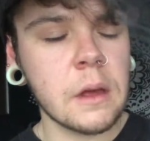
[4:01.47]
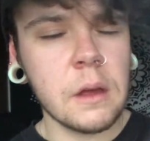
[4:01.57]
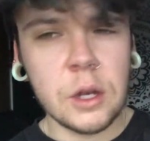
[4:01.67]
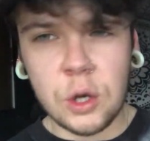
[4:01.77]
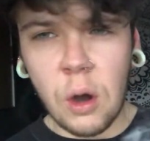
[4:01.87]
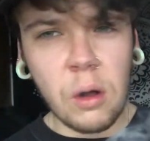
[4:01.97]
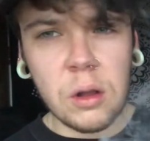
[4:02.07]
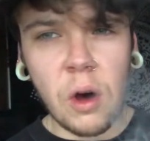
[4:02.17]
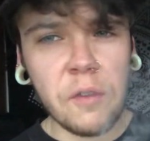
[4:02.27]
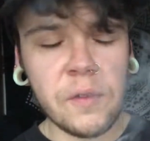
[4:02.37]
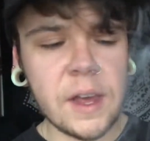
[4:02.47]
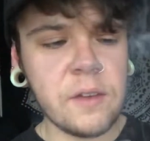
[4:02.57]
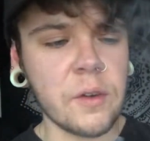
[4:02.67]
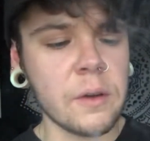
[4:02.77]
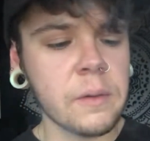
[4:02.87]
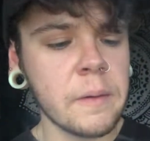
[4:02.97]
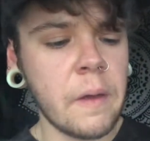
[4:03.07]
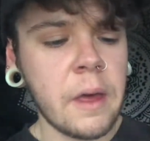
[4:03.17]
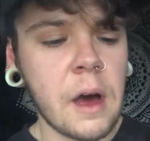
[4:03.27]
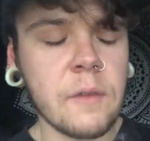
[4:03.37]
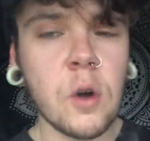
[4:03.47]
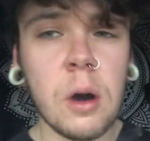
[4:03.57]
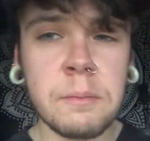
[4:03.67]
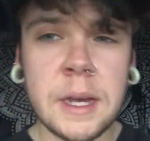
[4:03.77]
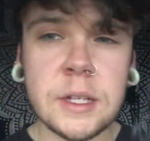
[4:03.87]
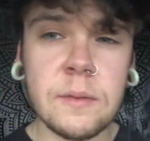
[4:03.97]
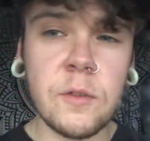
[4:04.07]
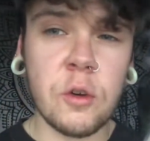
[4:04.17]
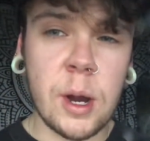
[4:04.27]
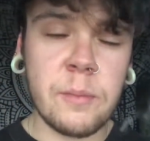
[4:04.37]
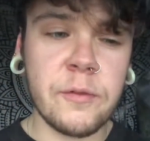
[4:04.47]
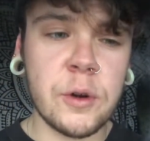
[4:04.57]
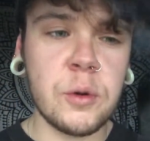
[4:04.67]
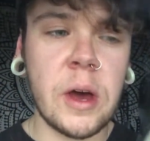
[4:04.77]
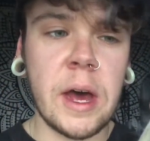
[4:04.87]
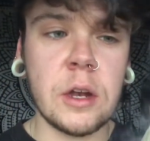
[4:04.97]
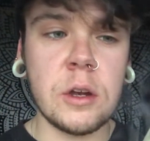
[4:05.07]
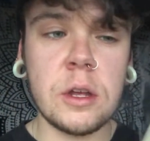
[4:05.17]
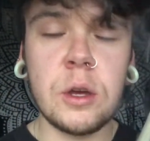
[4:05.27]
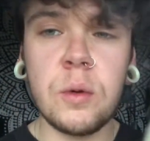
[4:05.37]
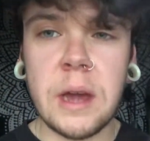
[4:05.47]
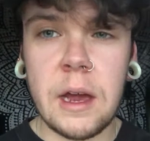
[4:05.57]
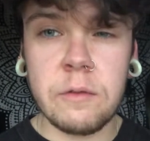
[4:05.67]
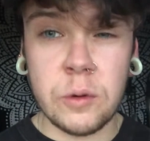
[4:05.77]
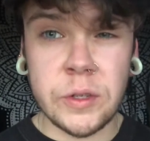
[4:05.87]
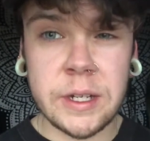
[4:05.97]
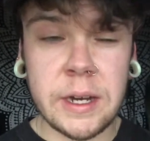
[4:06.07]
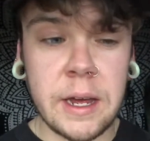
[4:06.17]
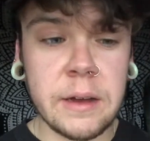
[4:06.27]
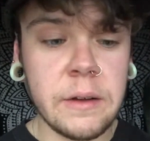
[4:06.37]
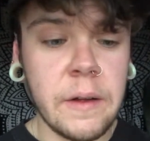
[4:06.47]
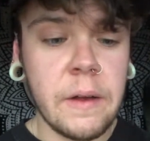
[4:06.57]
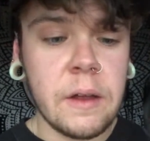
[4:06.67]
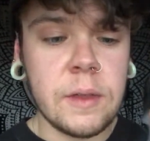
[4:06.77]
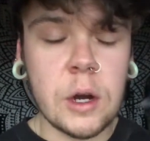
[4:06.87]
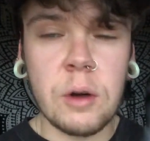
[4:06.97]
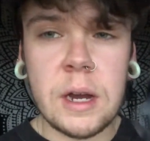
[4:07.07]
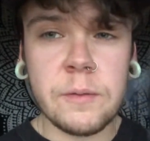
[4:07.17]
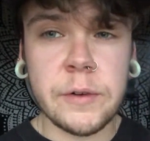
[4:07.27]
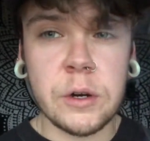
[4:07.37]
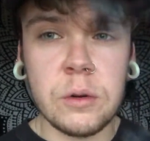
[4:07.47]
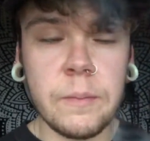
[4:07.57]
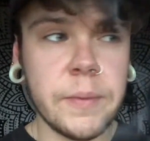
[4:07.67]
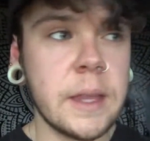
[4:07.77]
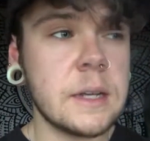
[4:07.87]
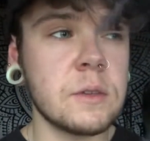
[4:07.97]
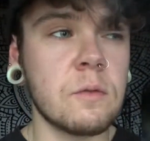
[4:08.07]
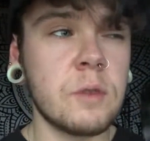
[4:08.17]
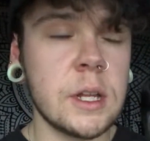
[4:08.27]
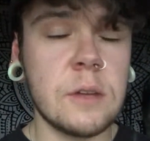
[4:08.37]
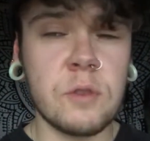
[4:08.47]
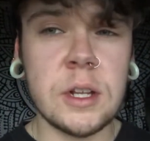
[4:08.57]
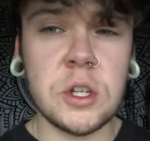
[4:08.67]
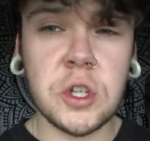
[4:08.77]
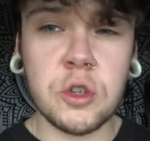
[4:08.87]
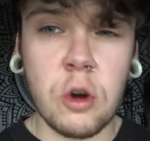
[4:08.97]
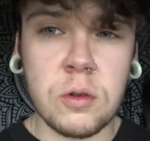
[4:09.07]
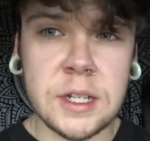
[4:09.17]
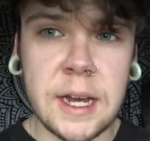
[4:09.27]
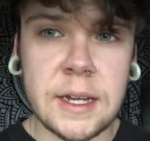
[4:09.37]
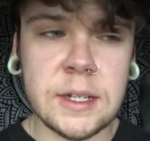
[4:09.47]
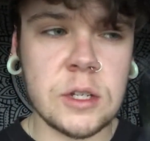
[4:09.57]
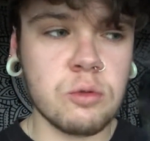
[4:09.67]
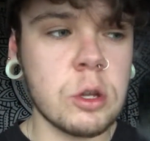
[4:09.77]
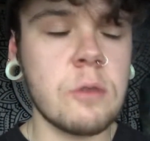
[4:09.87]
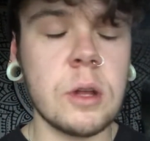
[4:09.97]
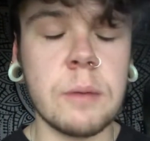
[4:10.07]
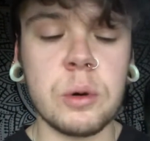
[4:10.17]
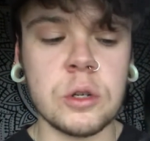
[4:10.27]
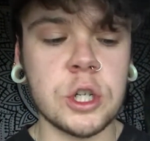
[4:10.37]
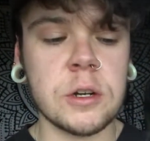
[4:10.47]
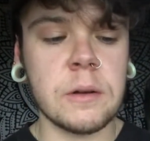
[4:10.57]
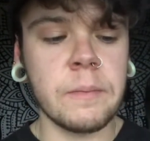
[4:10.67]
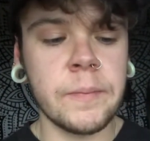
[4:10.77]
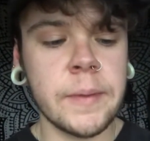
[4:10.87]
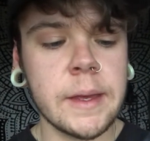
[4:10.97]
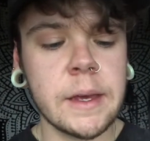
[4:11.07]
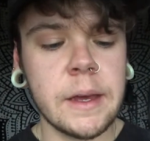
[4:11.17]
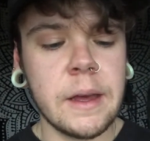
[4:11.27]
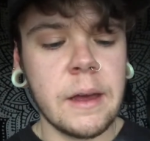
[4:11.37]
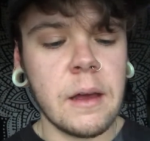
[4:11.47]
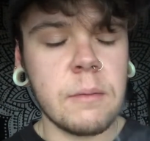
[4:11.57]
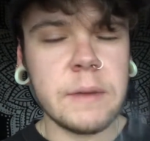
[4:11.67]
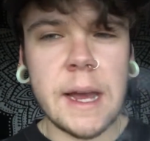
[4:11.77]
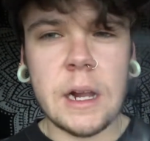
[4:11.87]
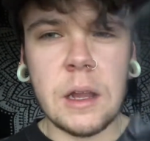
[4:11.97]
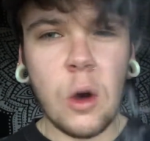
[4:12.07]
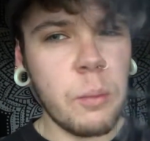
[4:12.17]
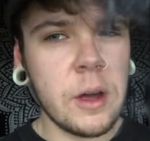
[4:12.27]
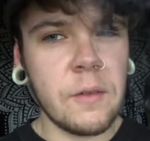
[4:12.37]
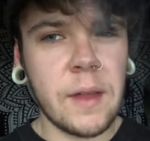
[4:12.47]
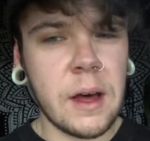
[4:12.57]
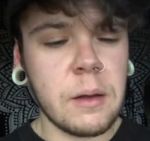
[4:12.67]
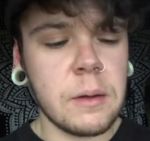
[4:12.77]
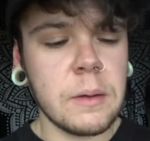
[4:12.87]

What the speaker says: Not a lot of flavour. I've got a mix of grapefruit and UK runts in here. The grapefruit has a really, really strong taste. It's really, really pungent. And I'm getting a little bit of that.